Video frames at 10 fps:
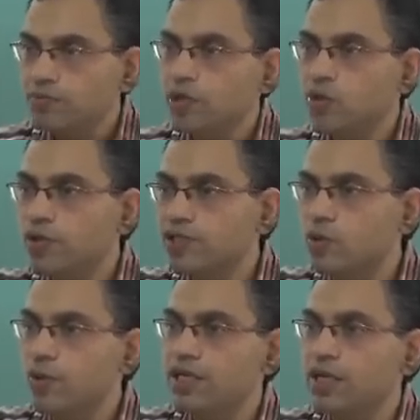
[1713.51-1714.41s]
mu is
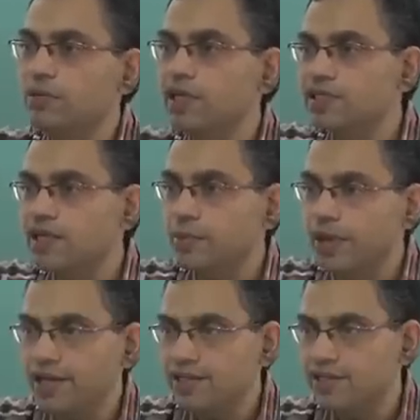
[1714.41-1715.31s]
momentum
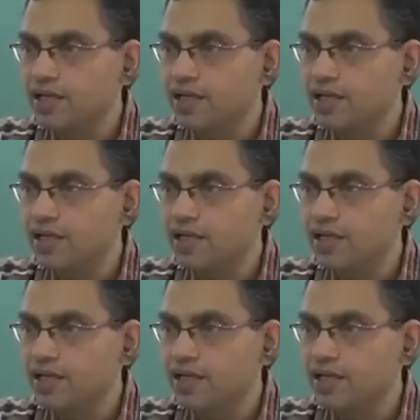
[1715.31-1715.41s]
disturbance